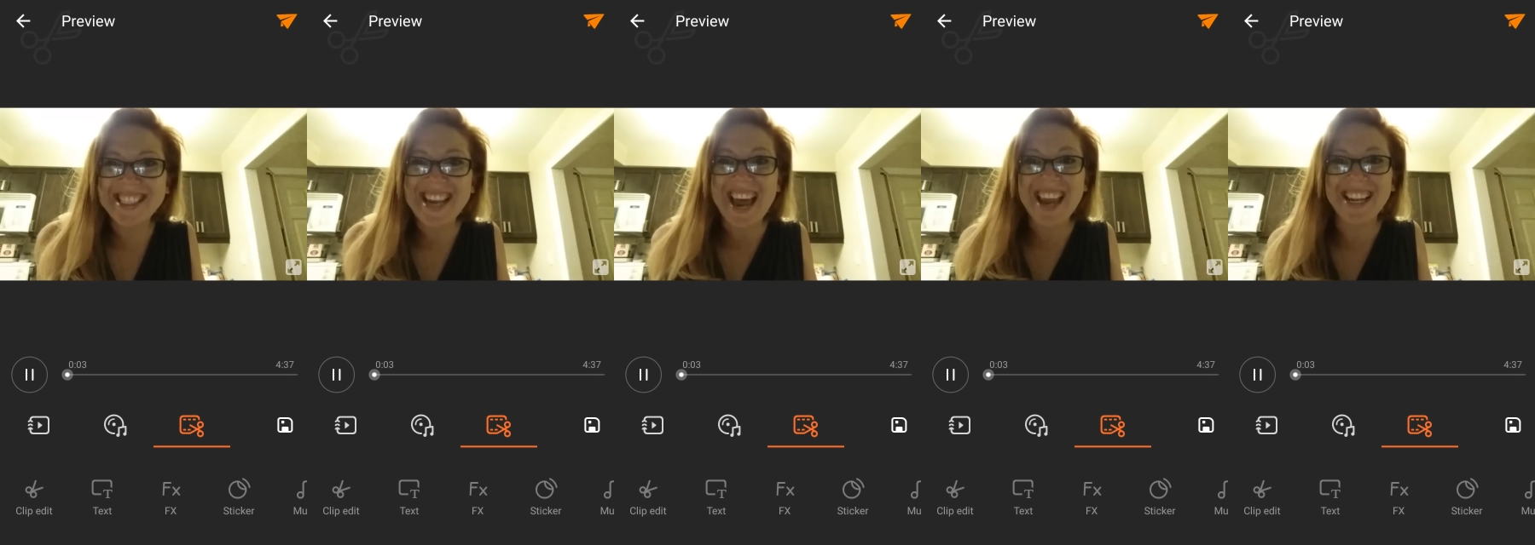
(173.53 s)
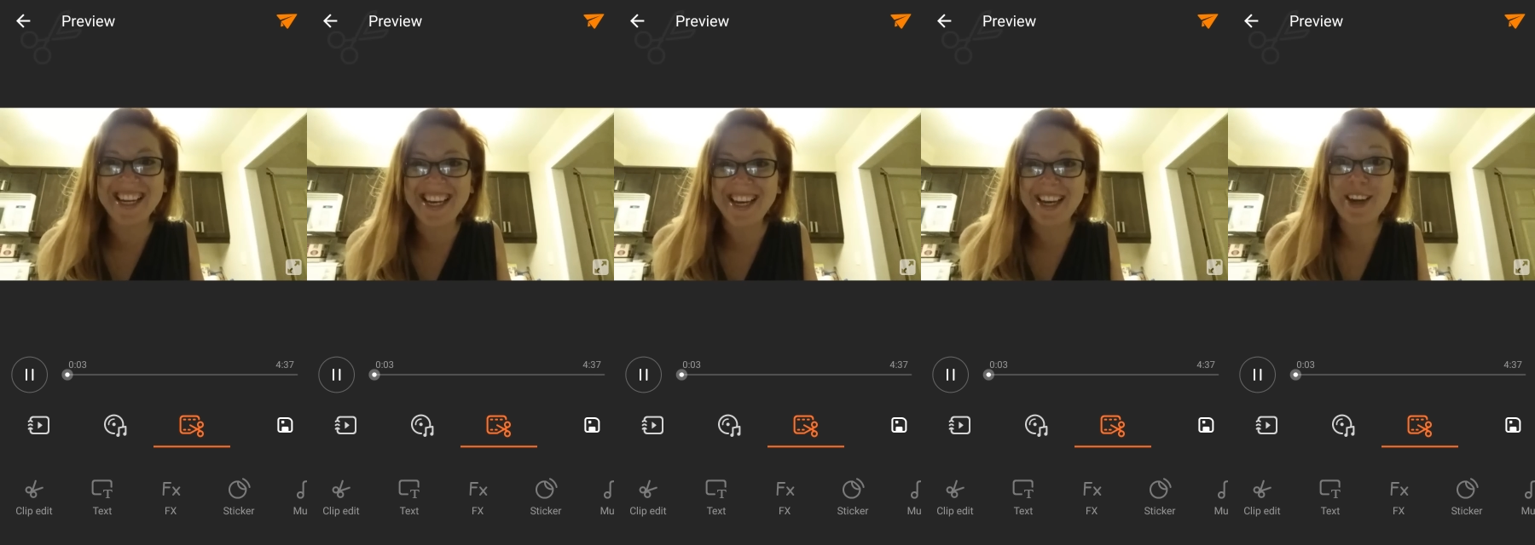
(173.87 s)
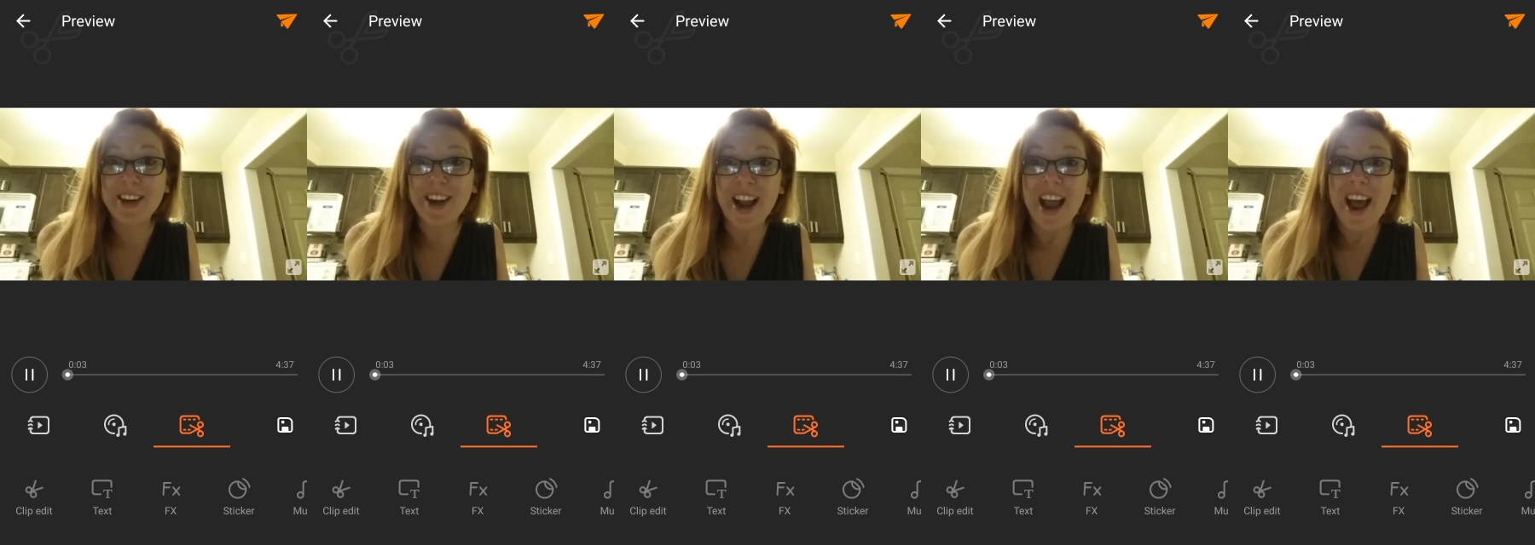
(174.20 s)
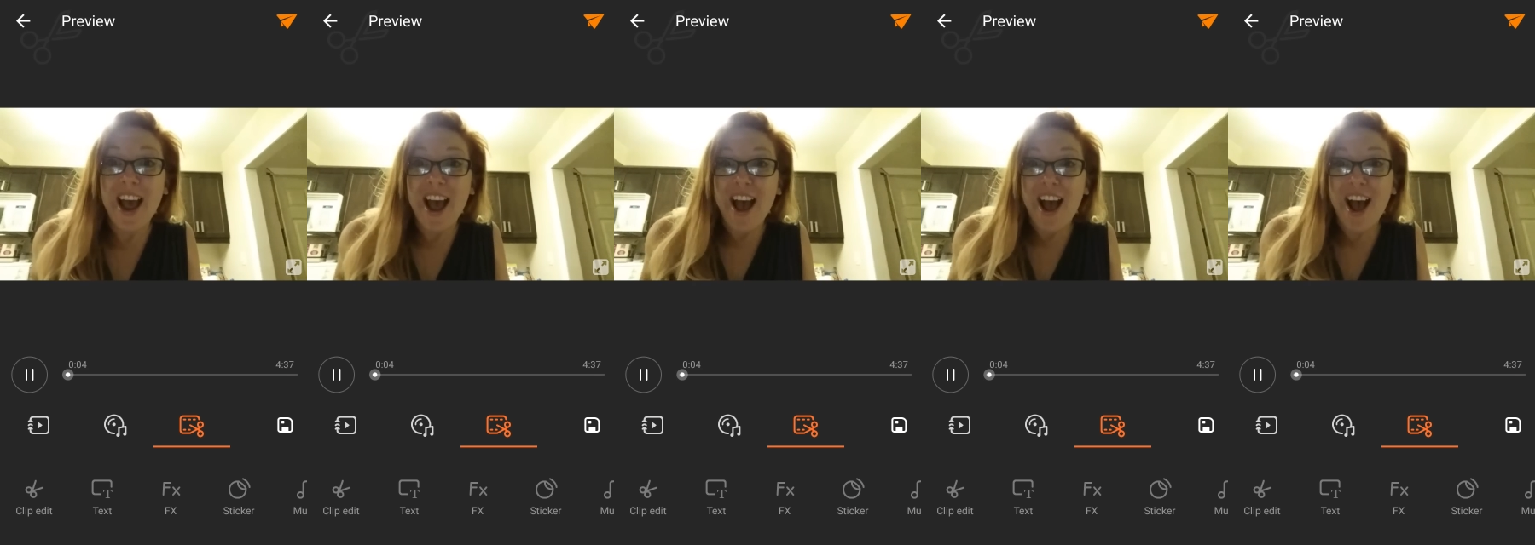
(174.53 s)
Hey guys, Natalie
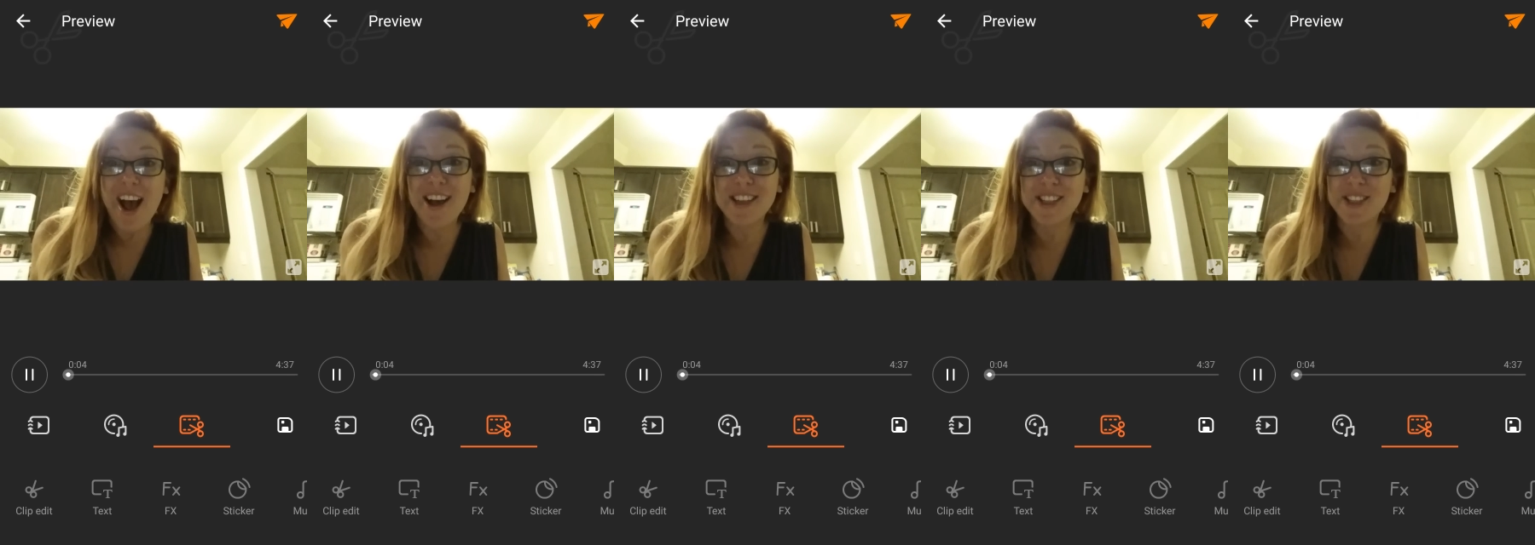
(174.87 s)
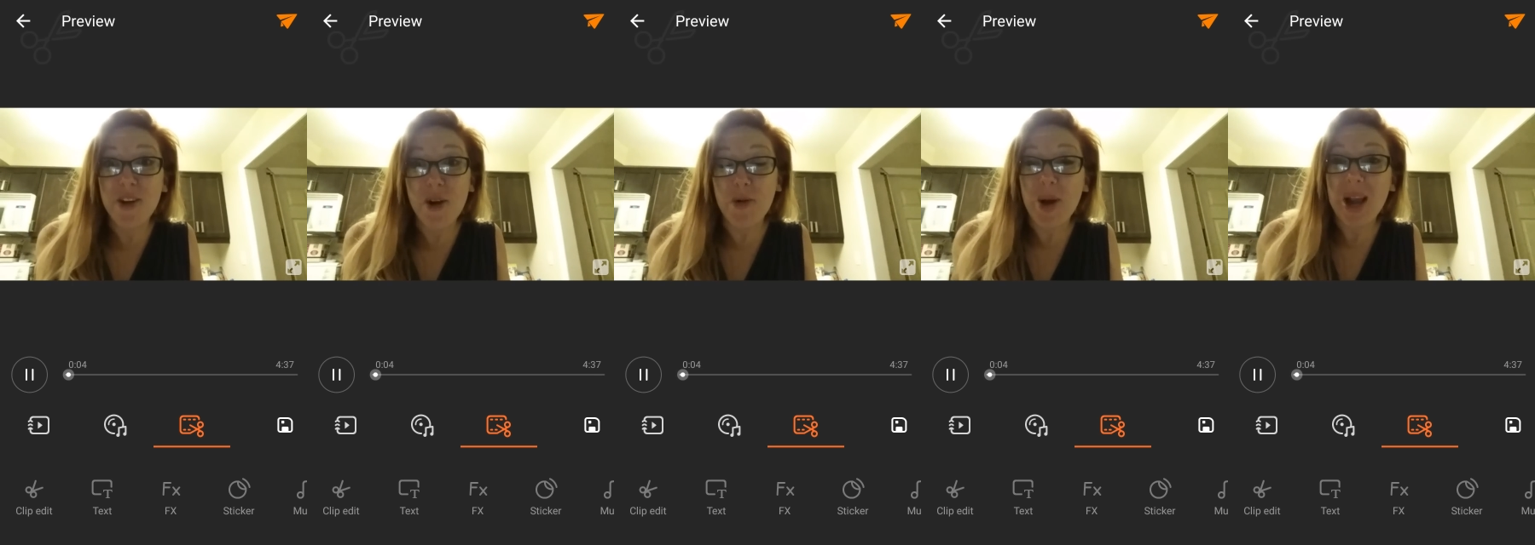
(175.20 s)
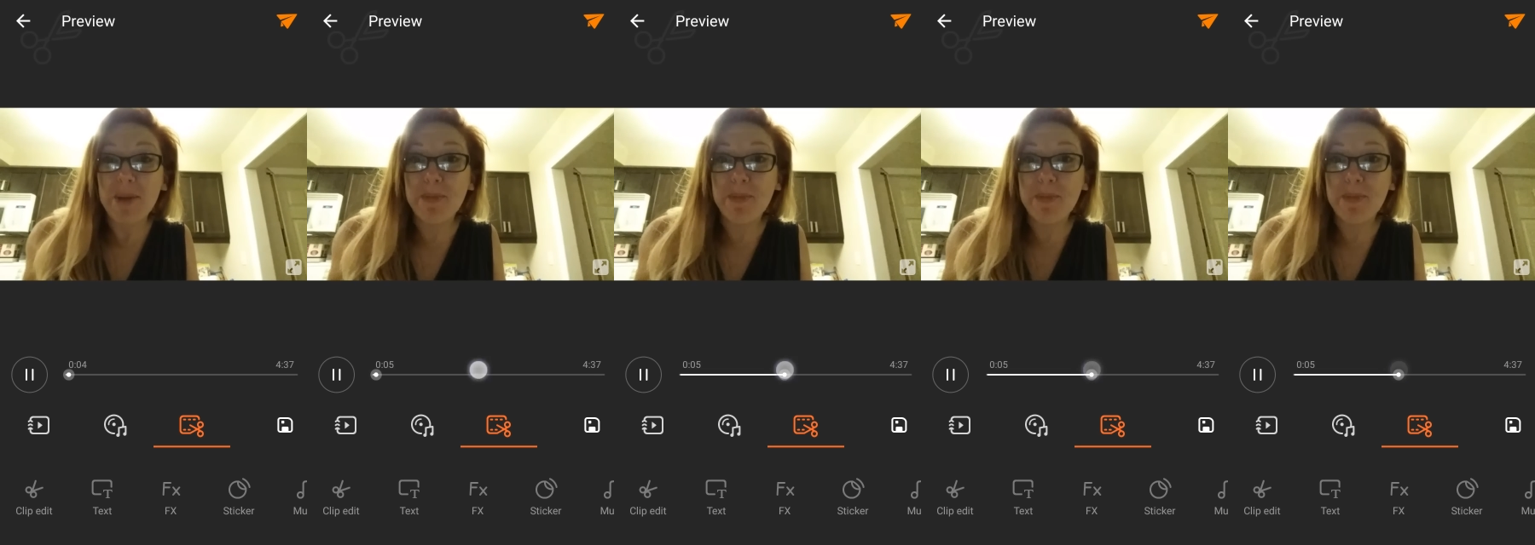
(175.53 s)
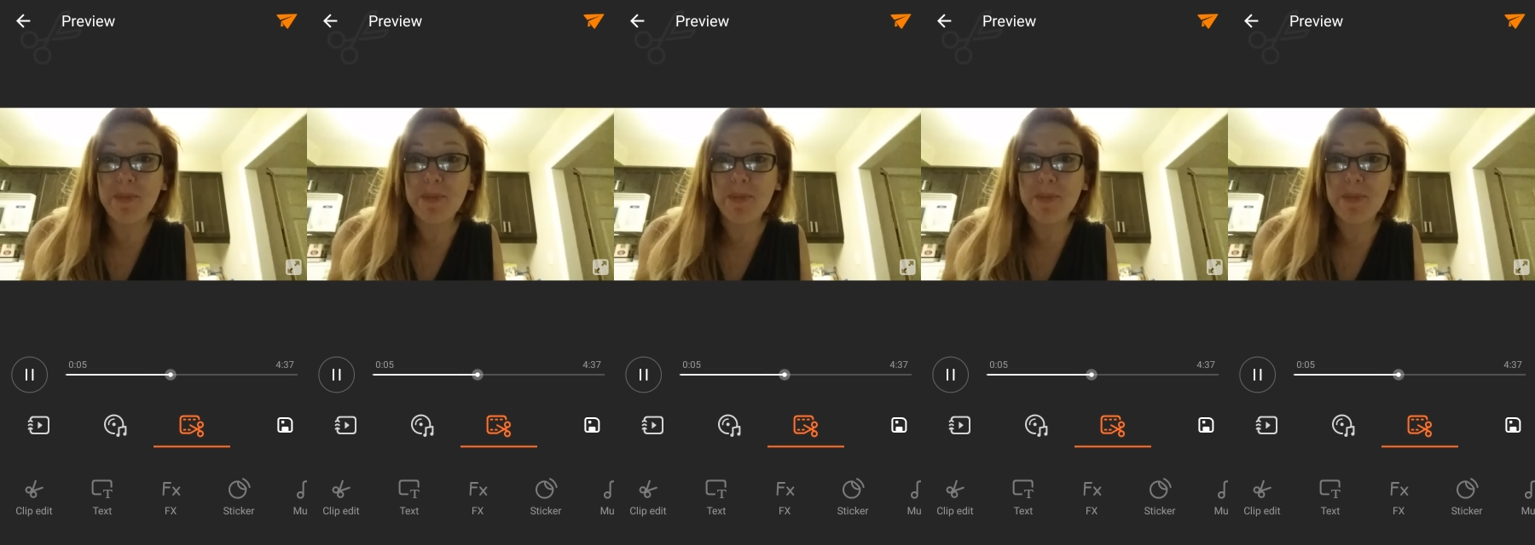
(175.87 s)
here. Uh, so.